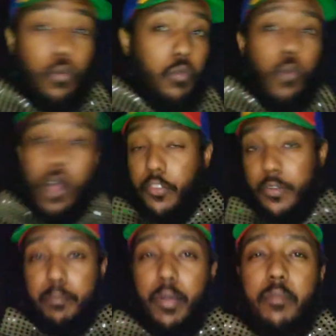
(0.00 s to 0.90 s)
out while they're
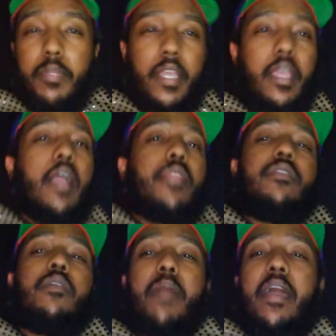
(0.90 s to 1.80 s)
in public, the
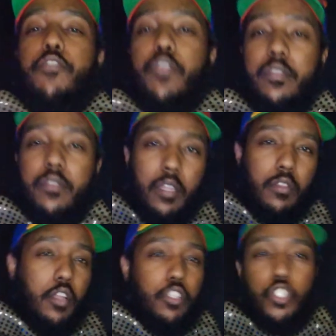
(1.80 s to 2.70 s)
demand for this
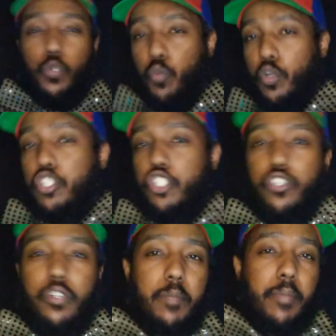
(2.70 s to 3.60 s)
technology will
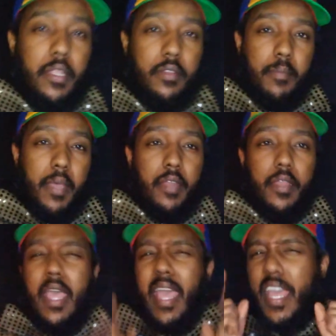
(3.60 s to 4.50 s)
surely be in demand.
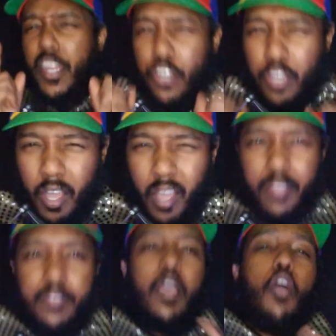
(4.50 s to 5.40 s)
And
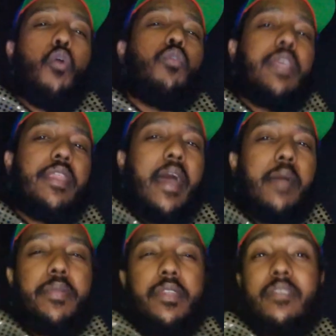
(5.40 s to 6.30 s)
not only
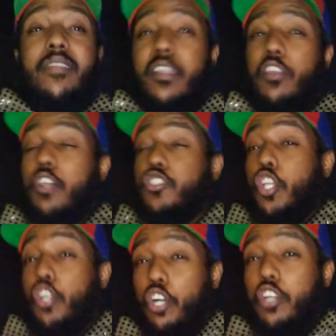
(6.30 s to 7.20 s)
that, but this
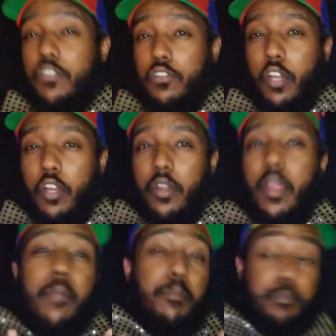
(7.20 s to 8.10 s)
technology could start
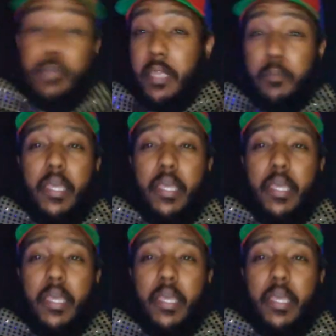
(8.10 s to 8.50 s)
being